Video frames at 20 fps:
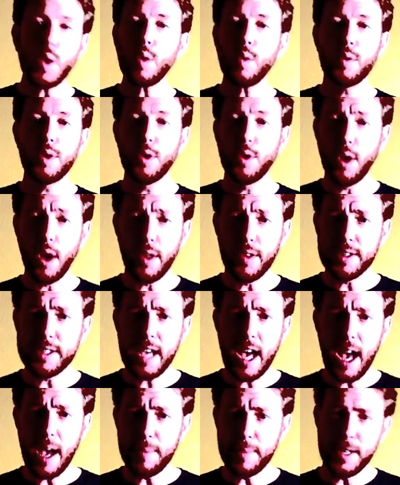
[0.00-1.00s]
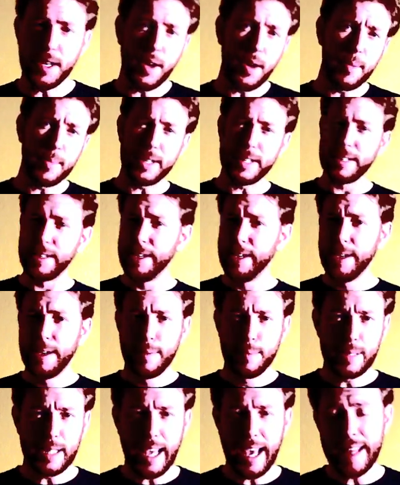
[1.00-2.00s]
We do it all the time,
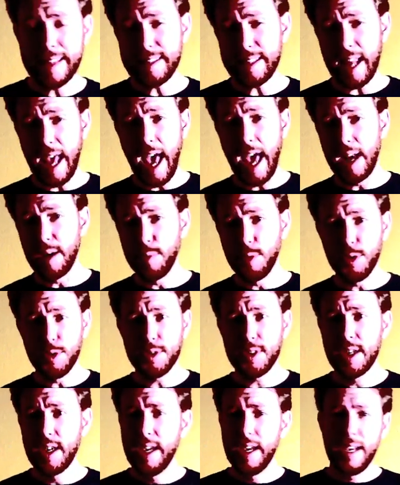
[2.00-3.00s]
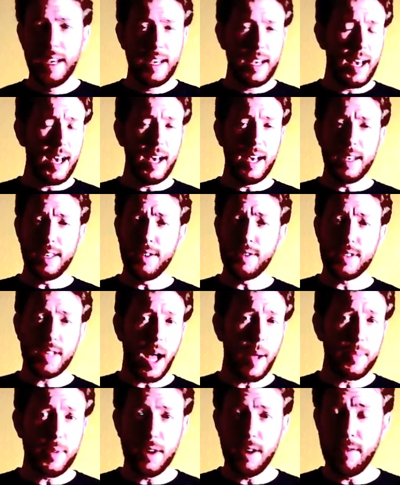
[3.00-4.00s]
plants and animals, you
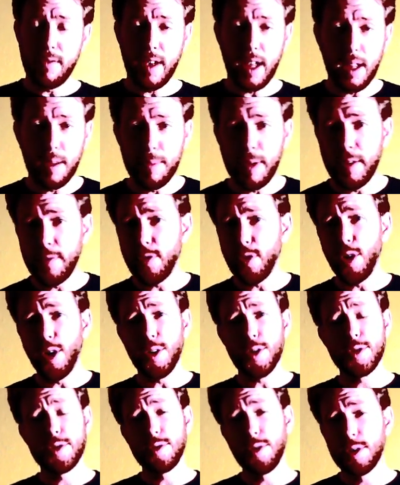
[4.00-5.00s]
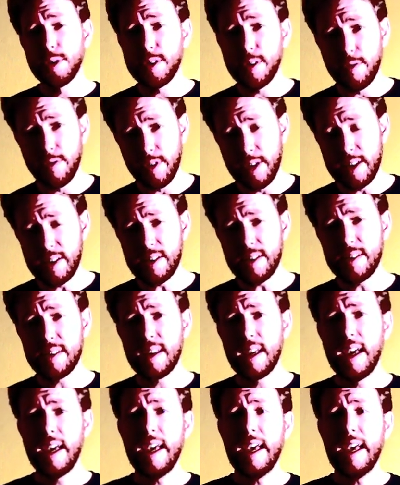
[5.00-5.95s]
stop their development for all sorts of reasons.